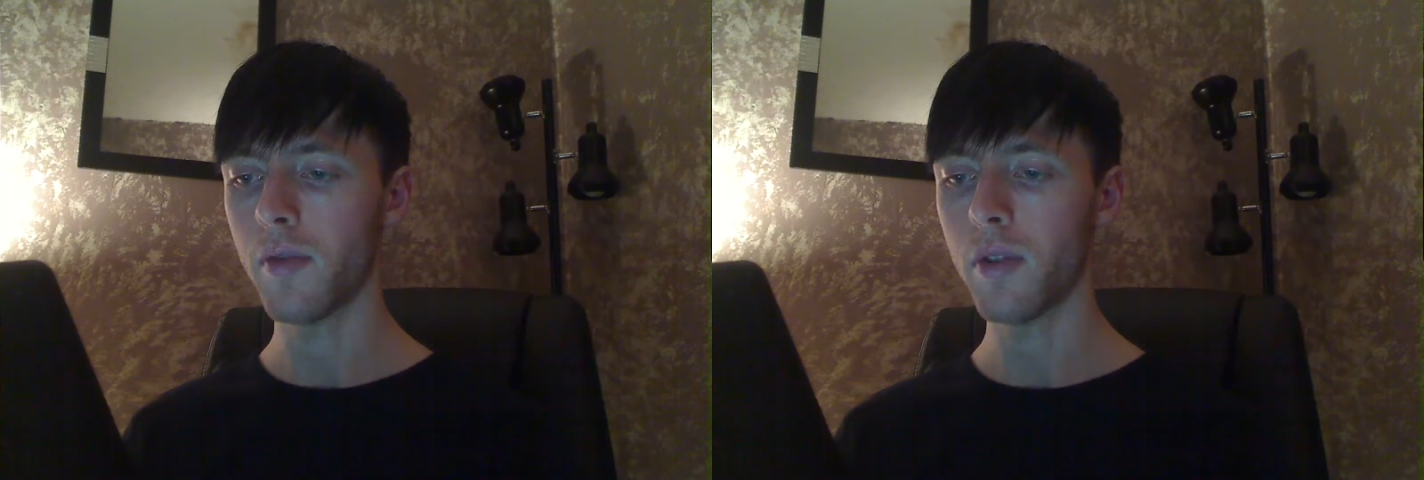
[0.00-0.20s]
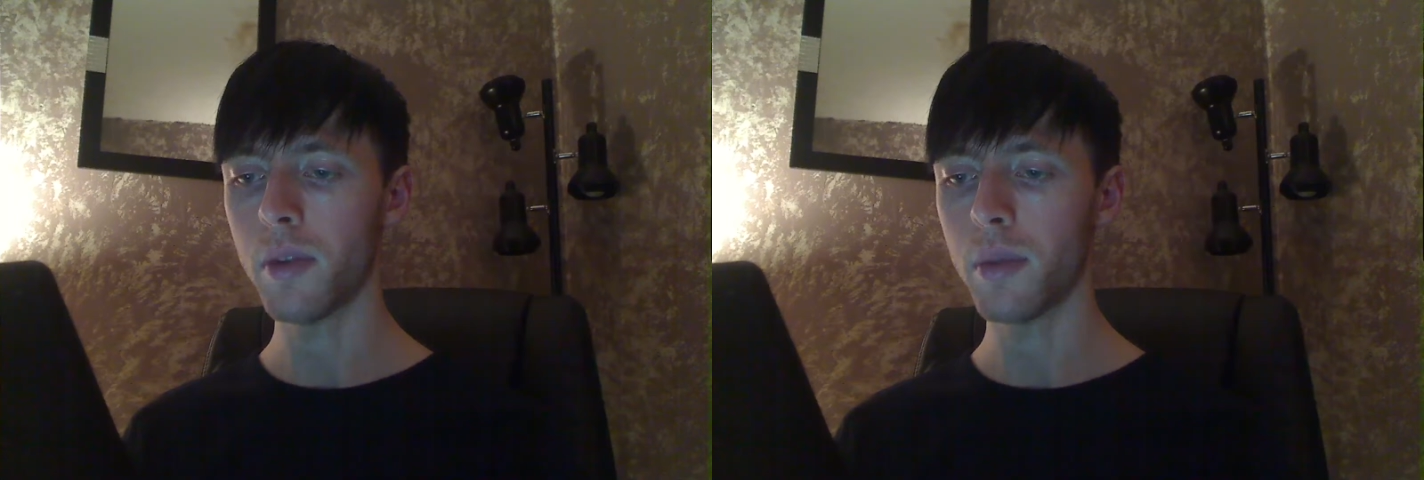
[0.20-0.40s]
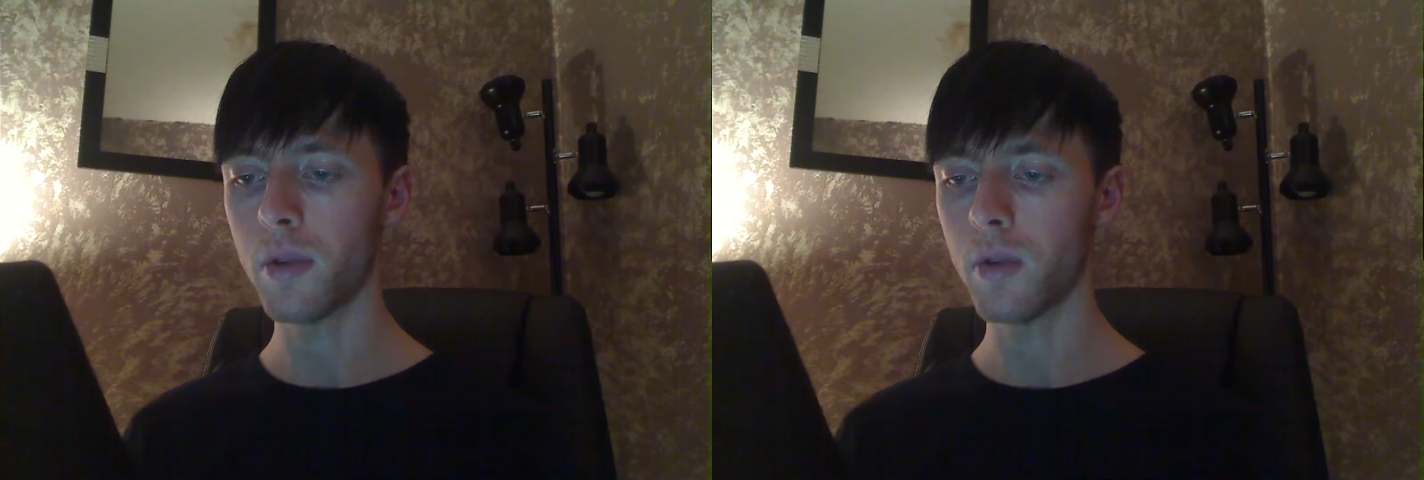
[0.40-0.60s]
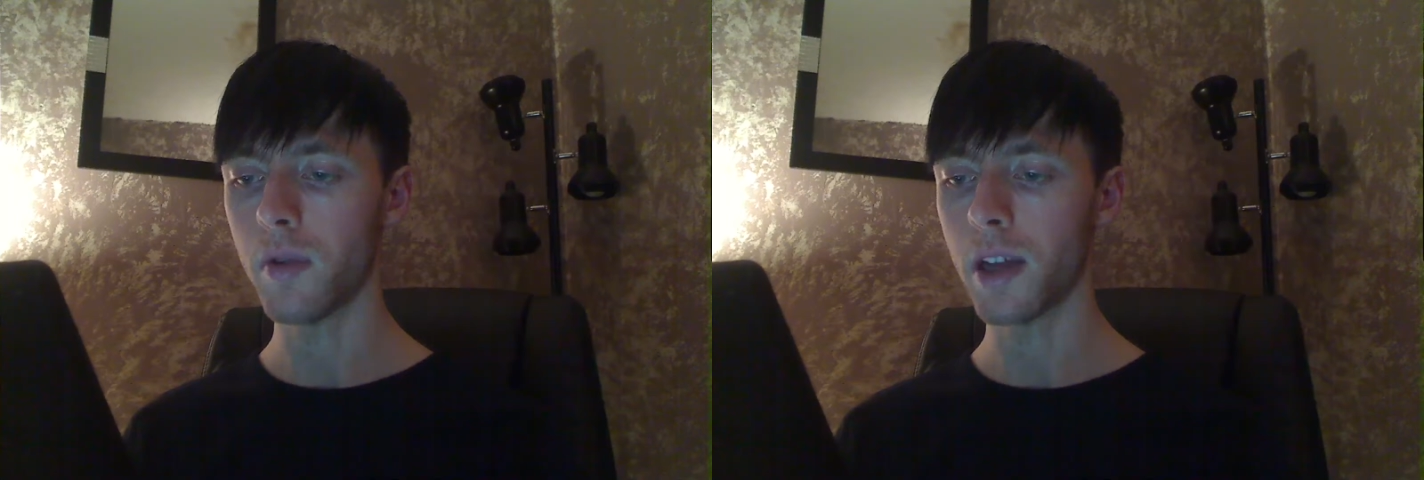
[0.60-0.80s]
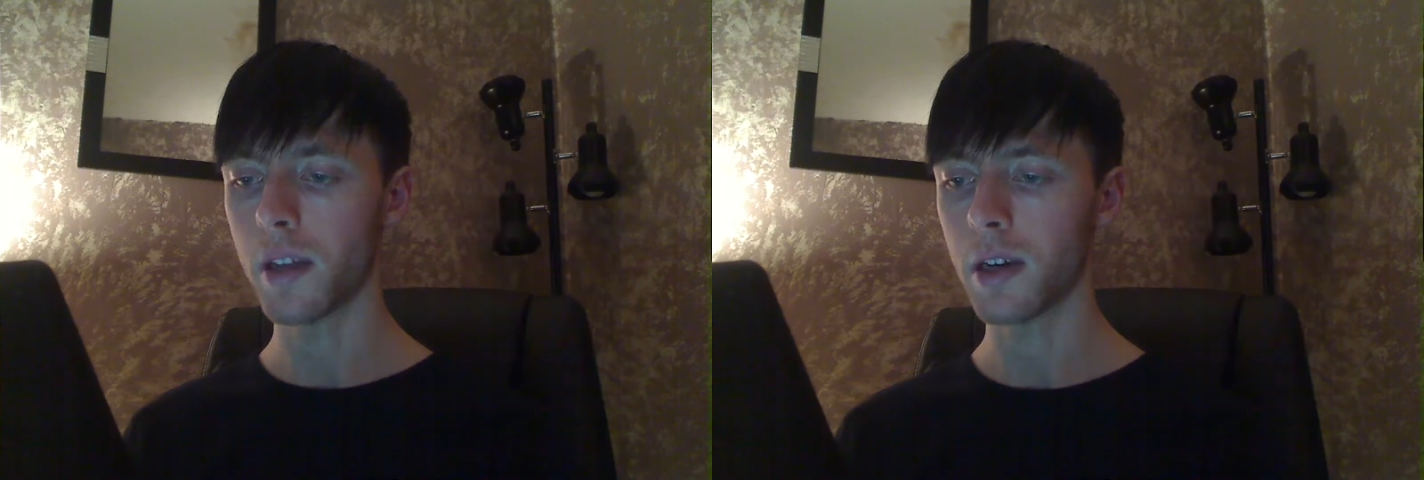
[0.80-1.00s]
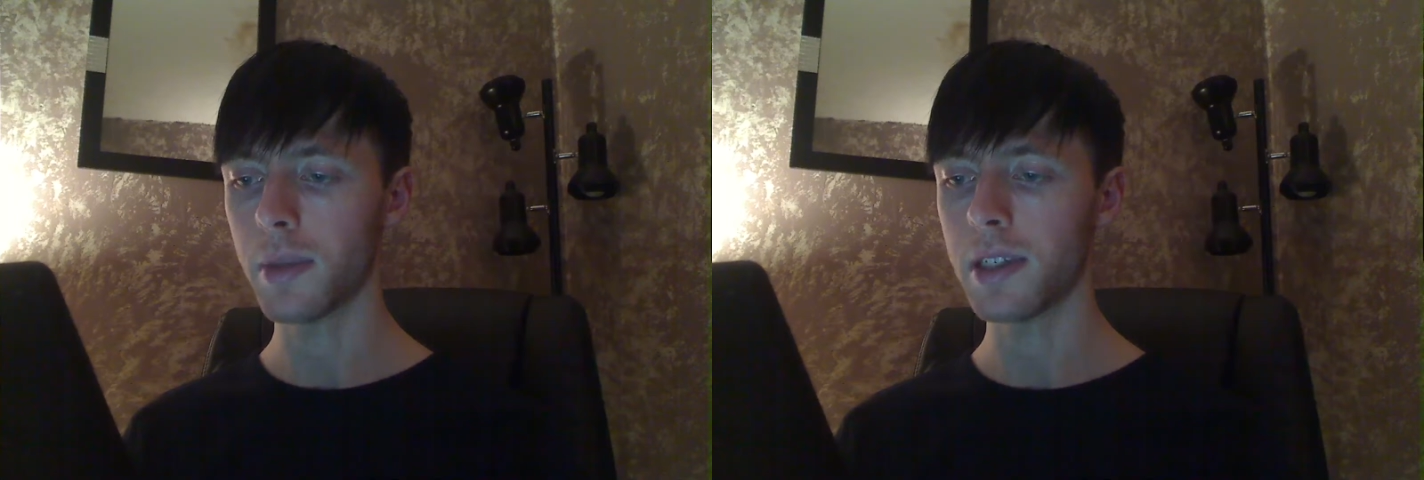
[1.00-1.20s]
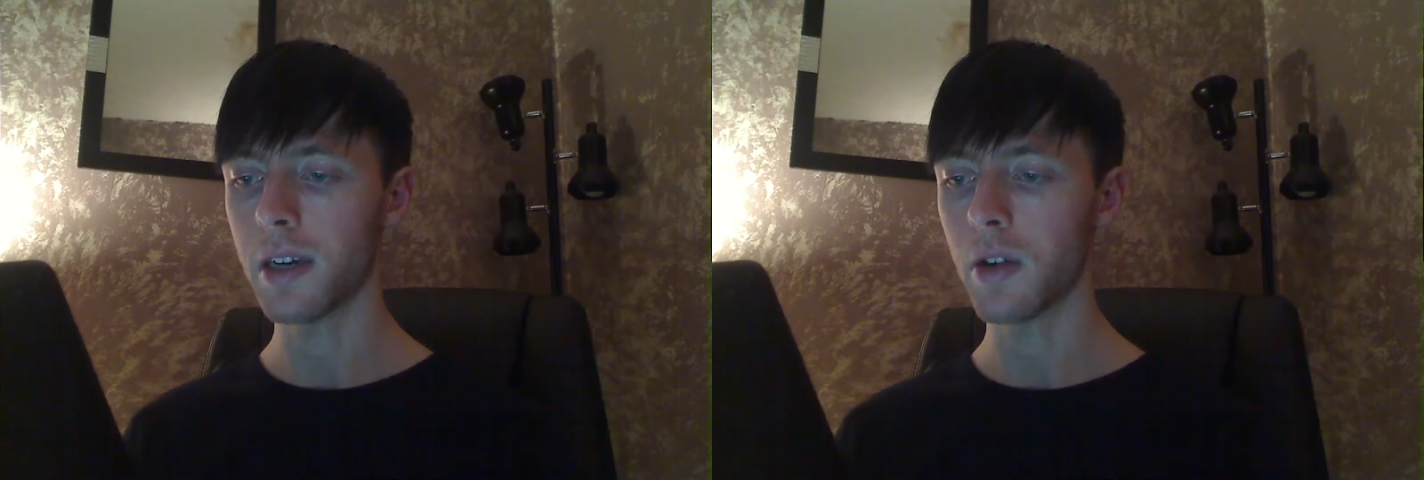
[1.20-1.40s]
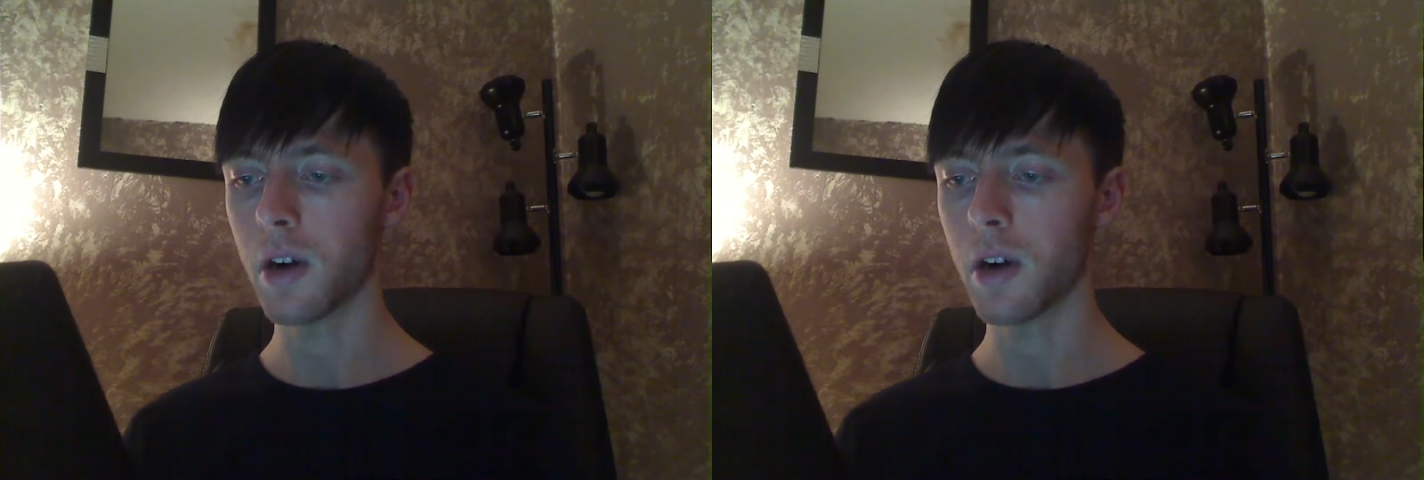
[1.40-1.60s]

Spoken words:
every move and coming down